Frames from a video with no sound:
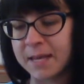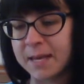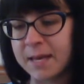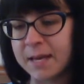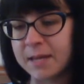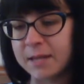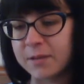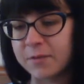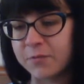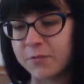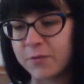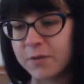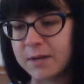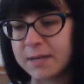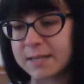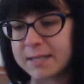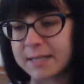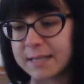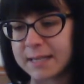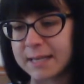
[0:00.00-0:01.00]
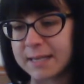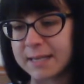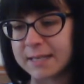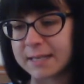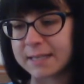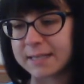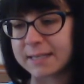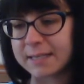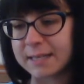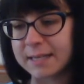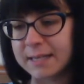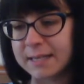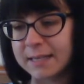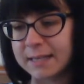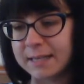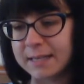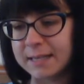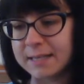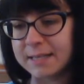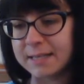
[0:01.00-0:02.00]
The Frizz let an excited
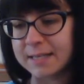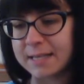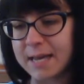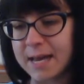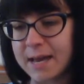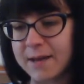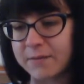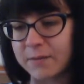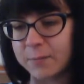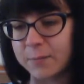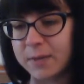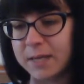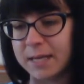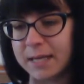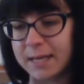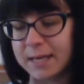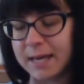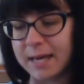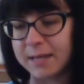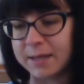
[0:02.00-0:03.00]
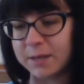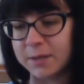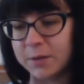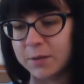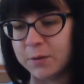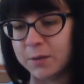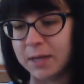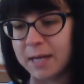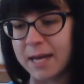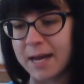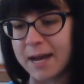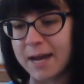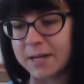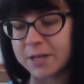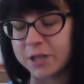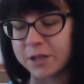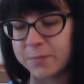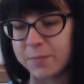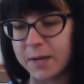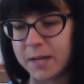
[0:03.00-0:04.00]
Liz have a peek at the newly
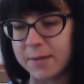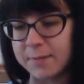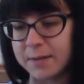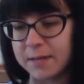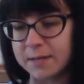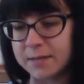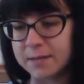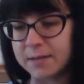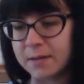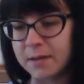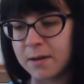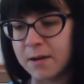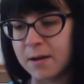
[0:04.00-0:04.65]
hatched babies.